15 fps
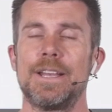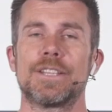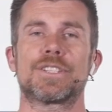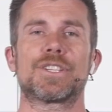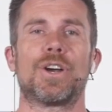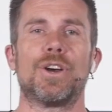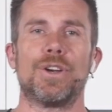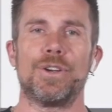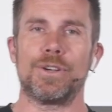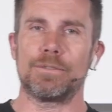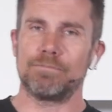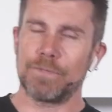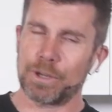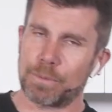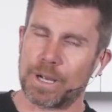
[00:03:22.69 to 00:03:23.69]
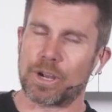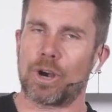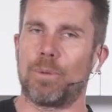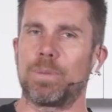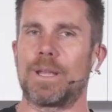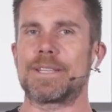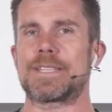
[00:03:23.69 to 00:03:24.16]
So a little bit
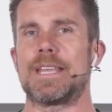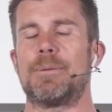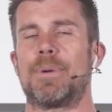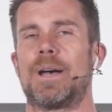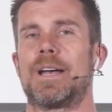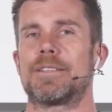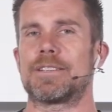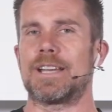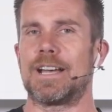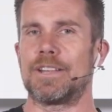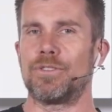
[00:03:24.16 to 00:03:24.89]
complex there, but